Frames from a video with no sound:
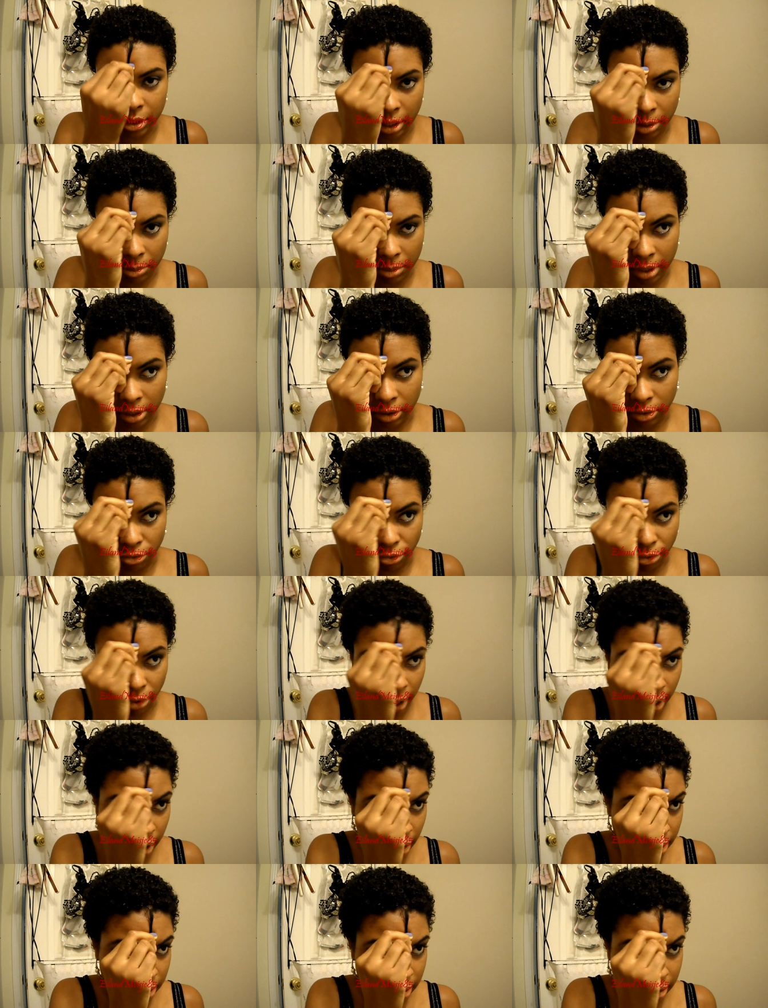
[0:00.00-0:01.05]
coming
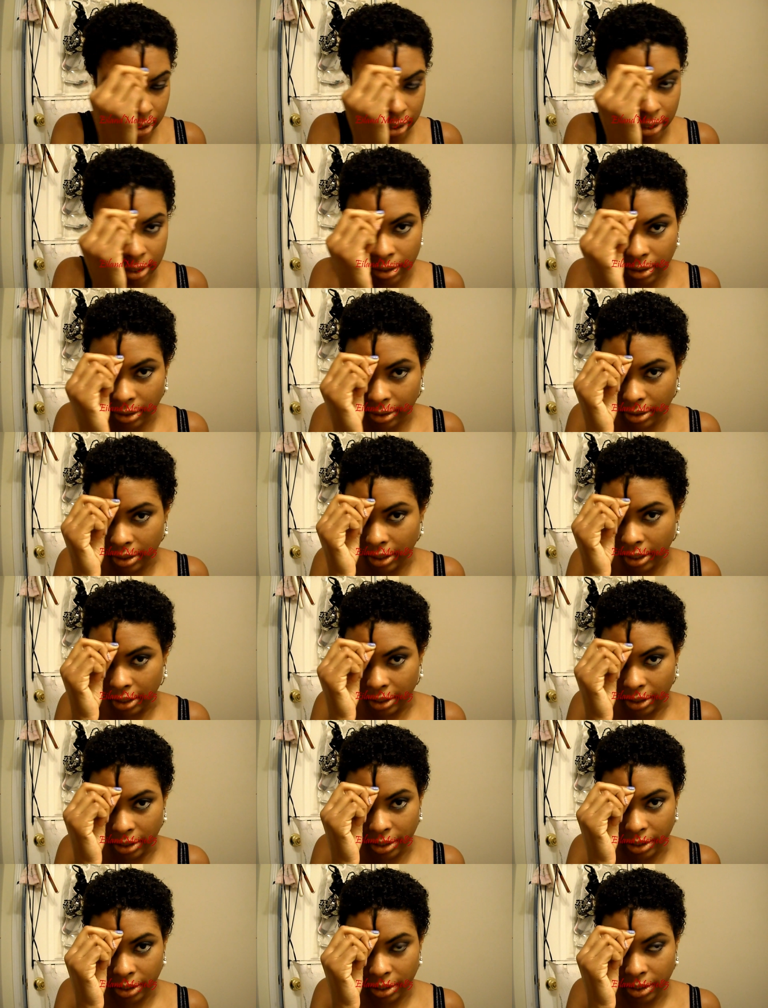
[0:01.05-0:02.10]
right
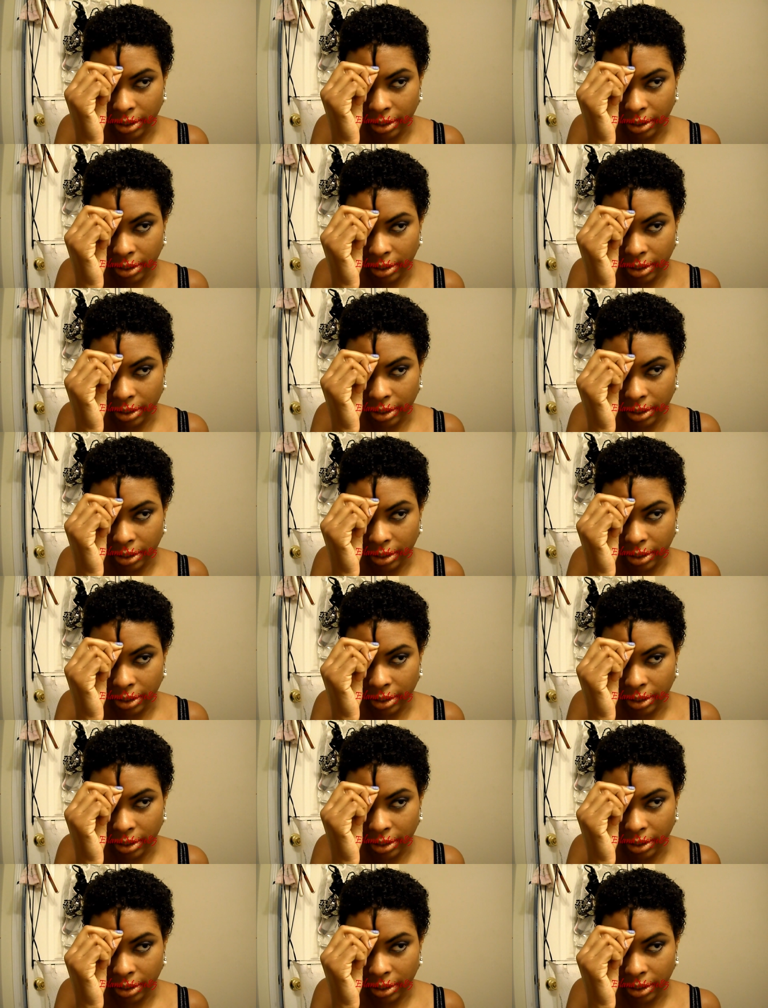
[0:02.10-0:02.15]
there.